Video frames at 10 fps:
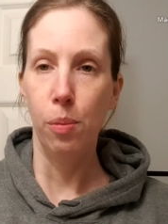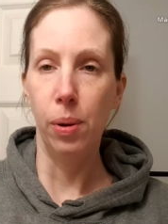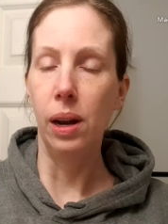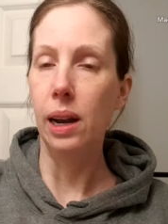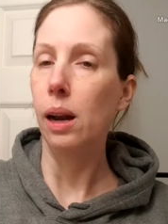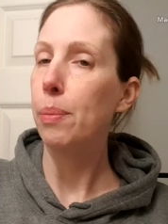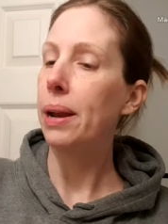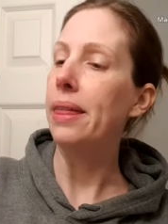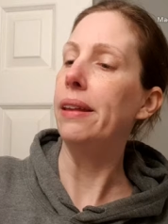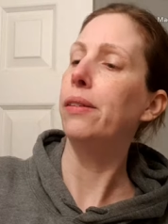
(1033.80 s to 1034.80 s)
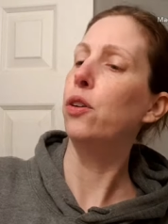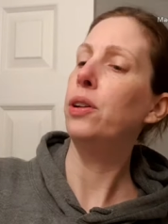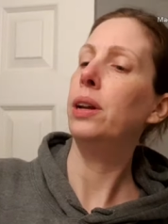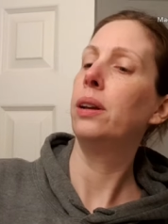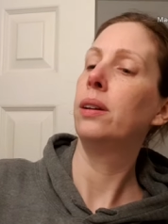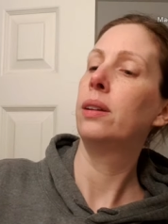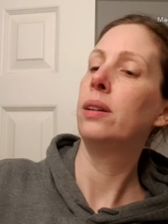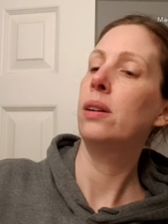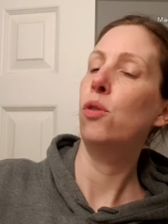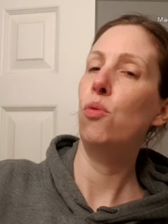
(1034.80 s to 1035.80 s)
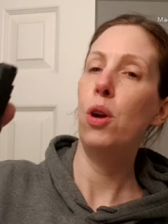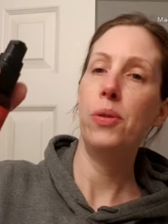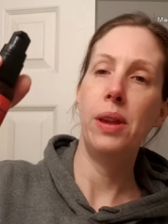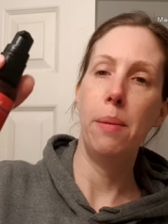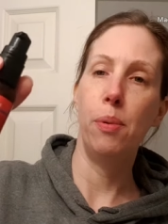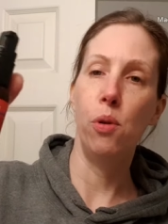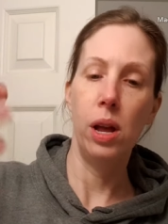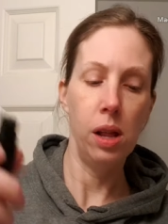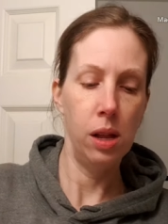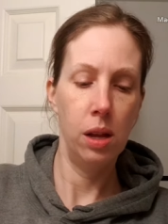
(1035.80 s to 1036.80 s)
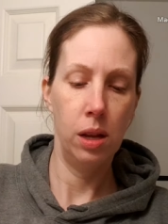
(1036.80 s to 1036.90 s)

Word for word: Put a little bit of this on rosehip oil